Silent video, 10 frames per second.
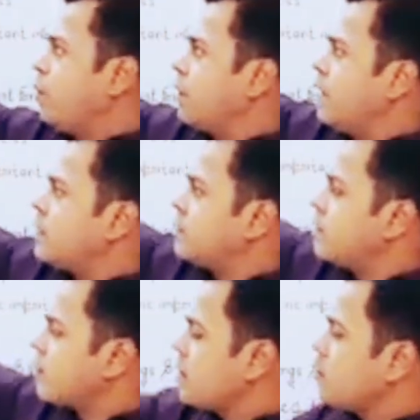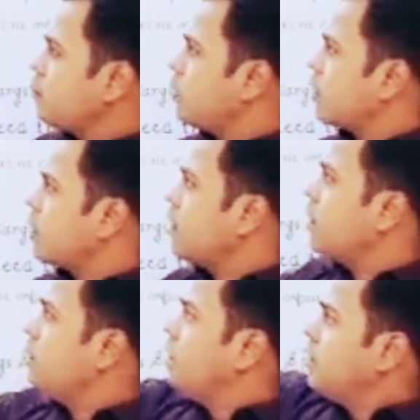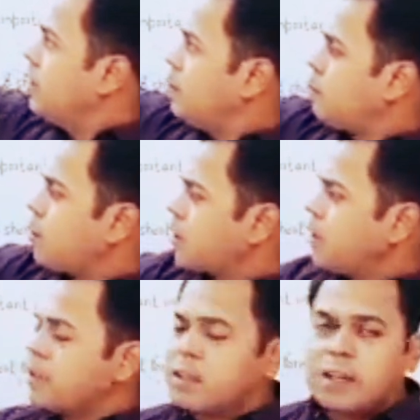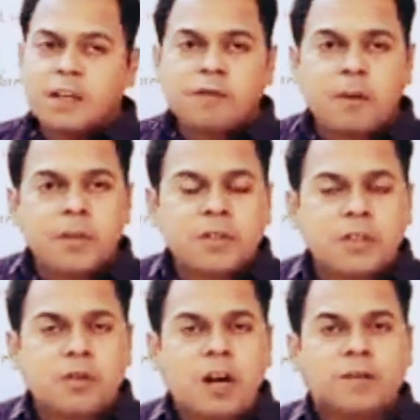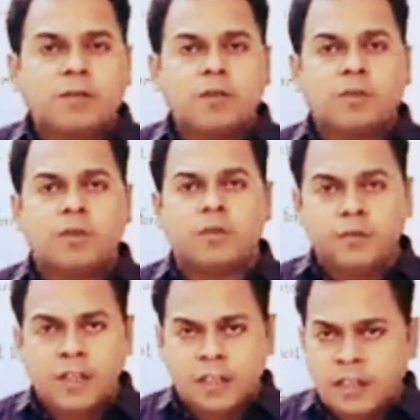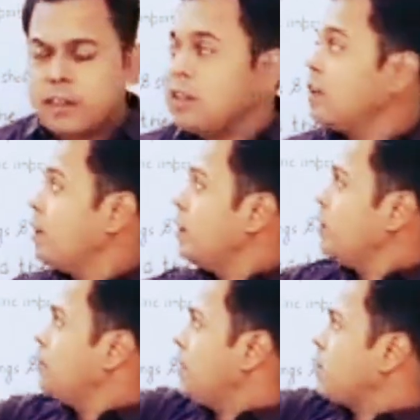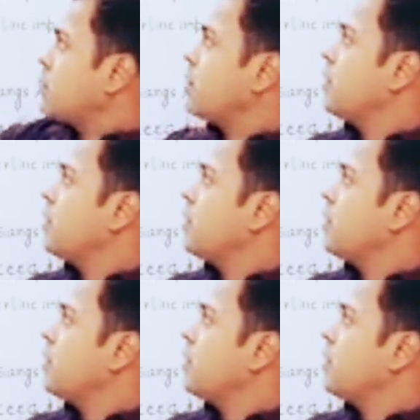let's discuss what are the important information you have to feed in. First,